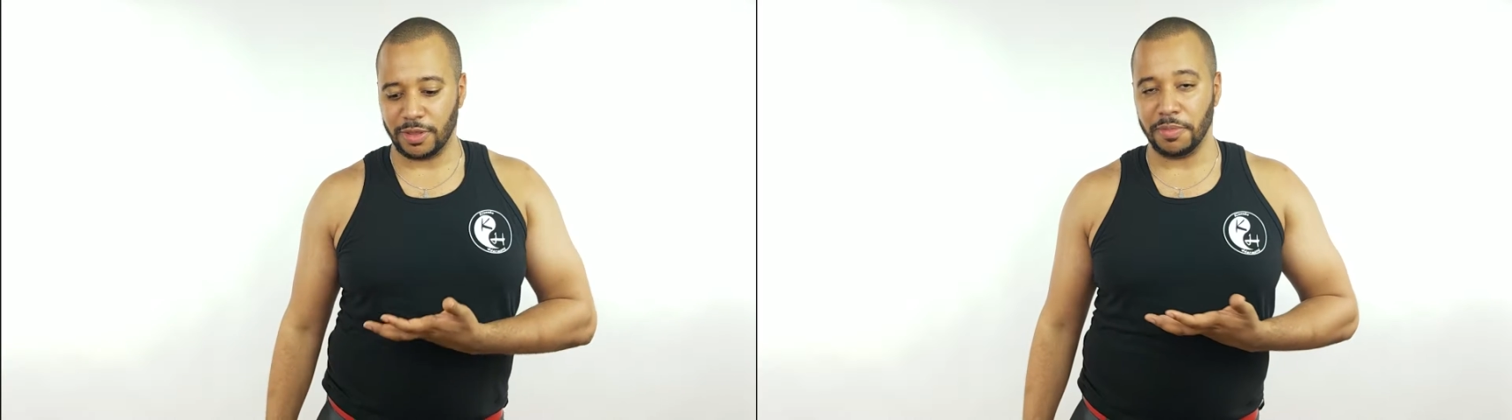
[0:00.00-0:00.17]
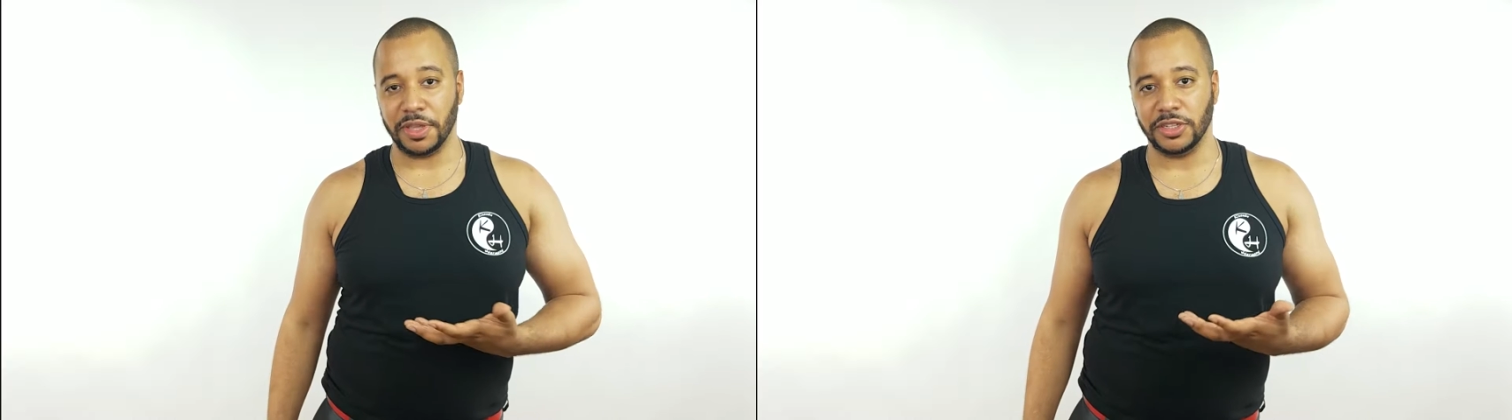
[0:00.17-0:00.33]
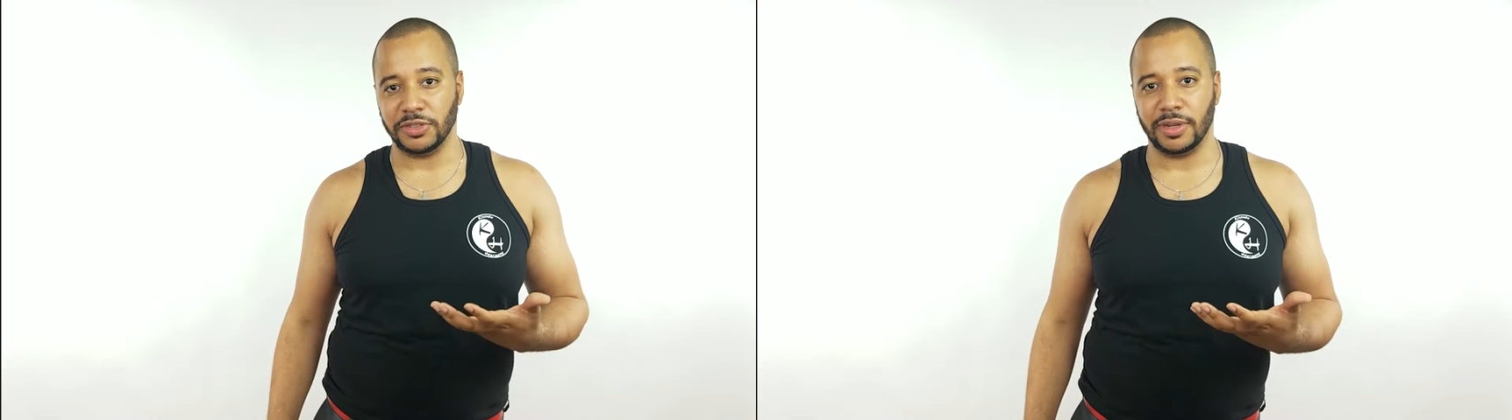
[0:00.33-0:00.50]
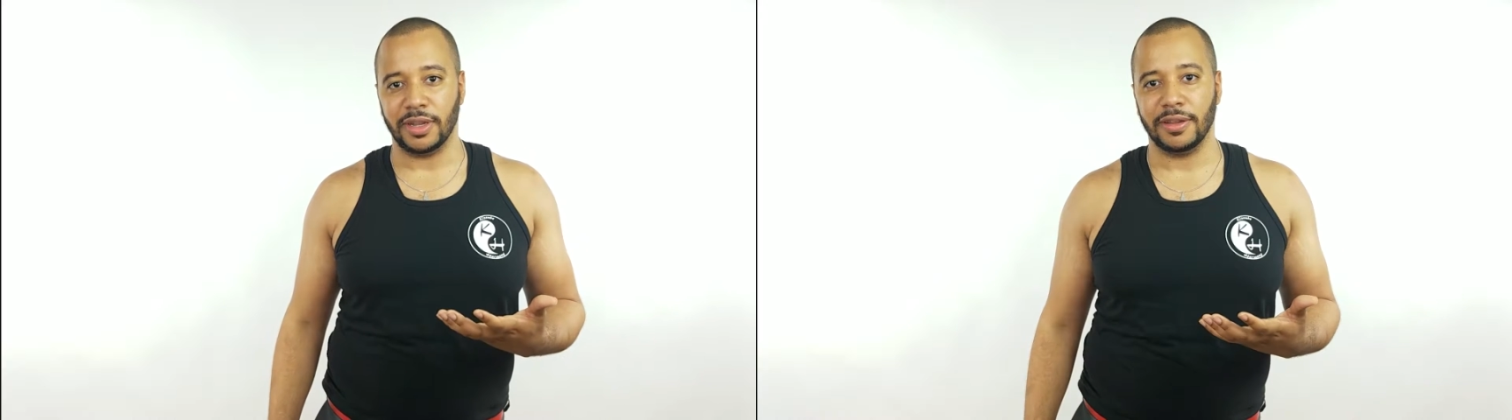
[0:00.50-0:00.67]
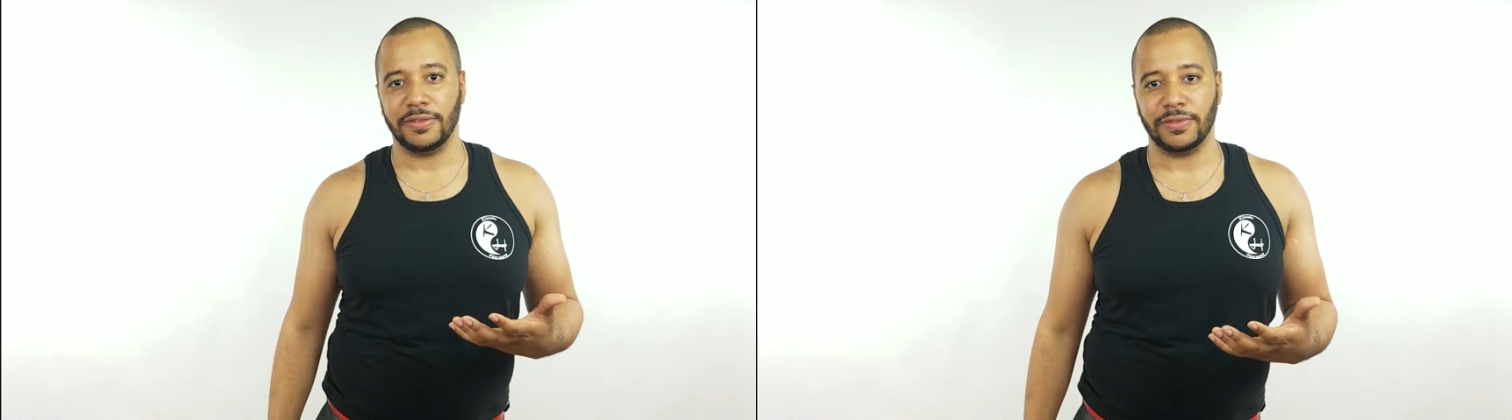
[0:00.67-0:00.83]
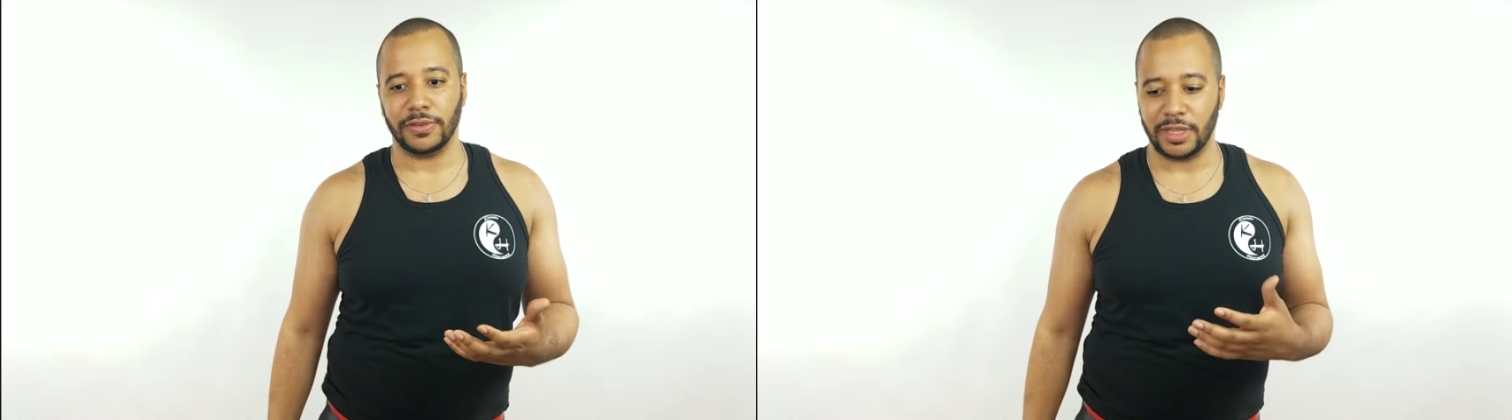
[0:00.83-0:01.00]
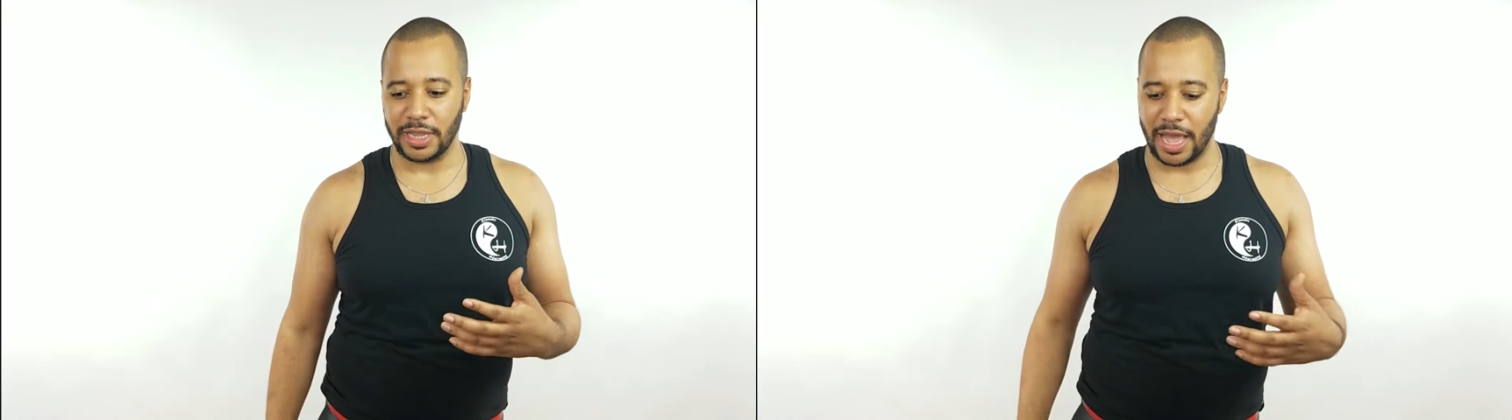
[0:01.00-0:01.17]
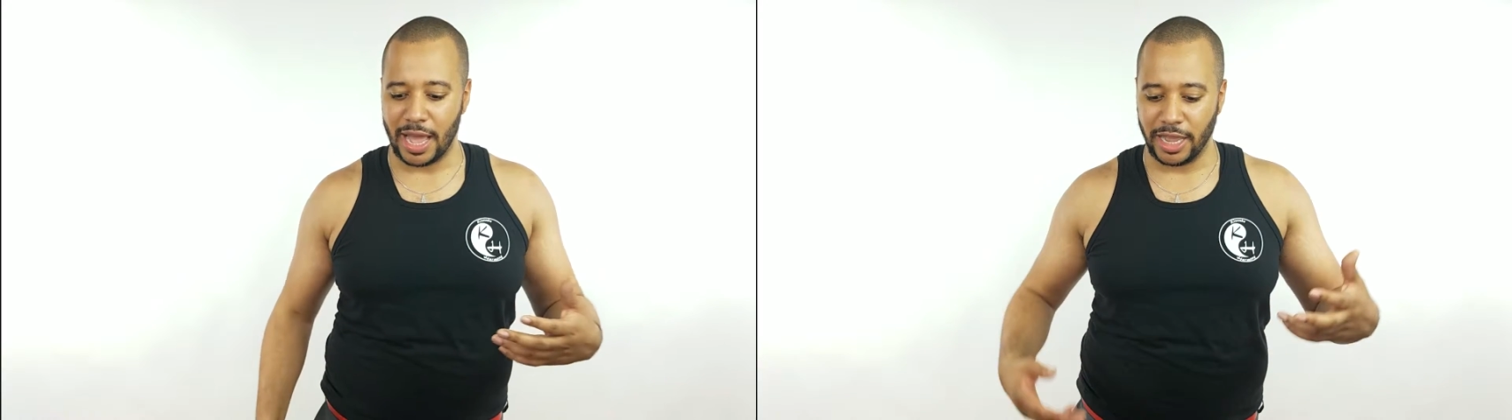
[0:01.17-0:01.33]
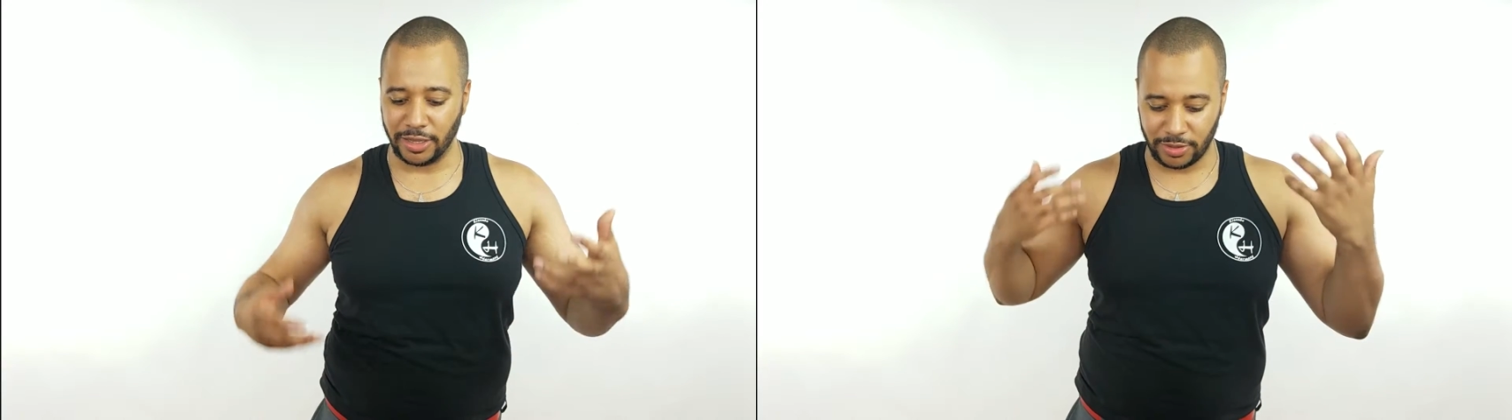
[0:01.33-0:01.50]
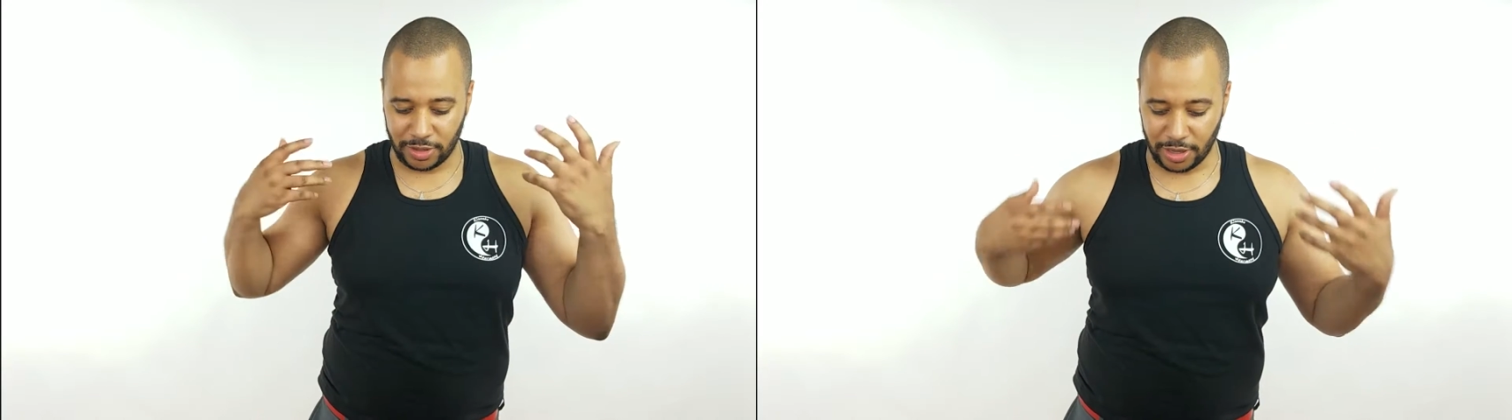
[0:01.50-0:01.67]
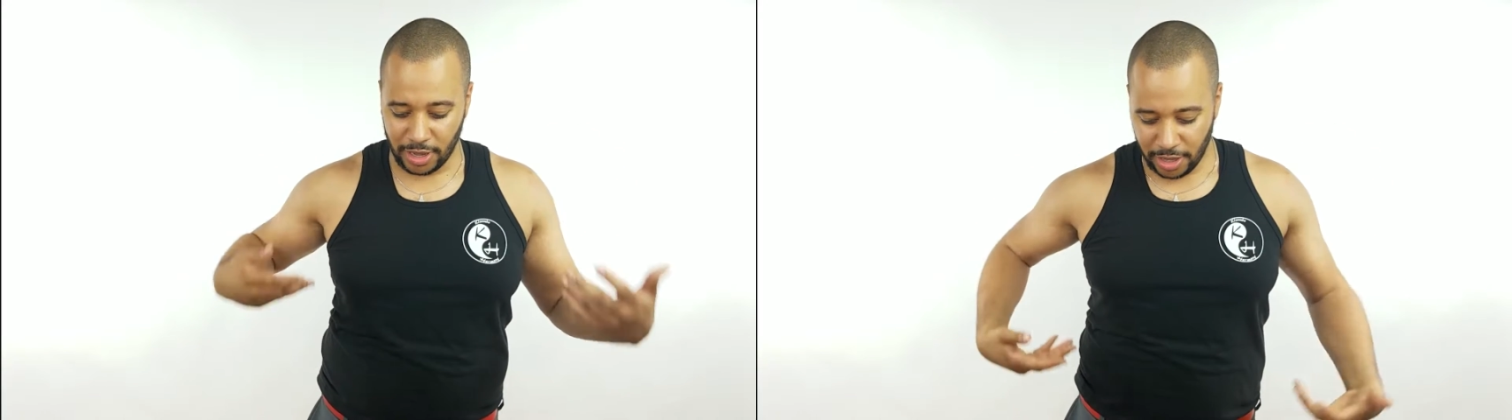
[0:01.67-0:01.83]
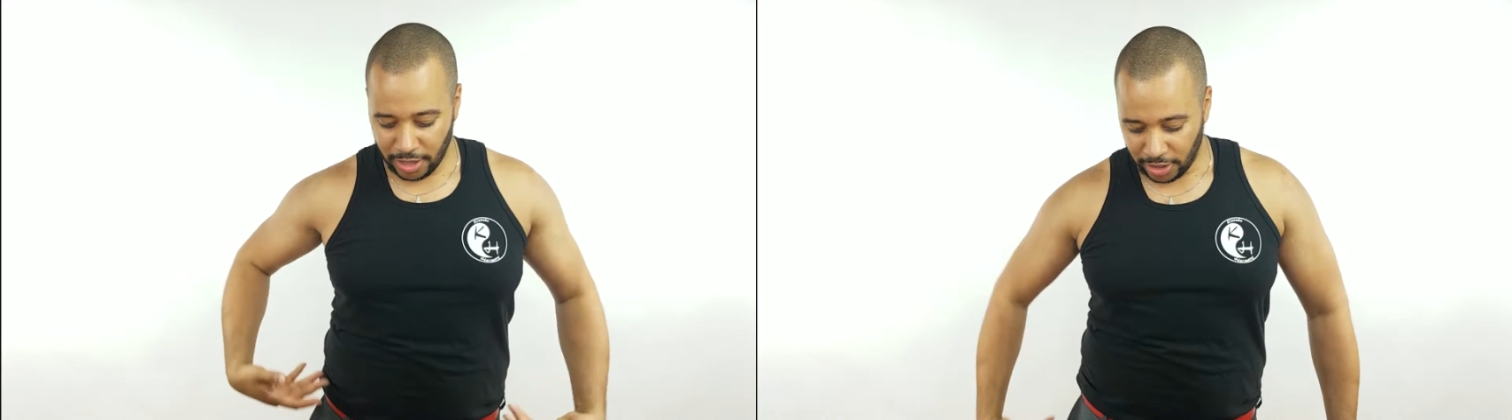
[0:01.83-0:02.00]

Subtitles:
the midriff, or the guys with the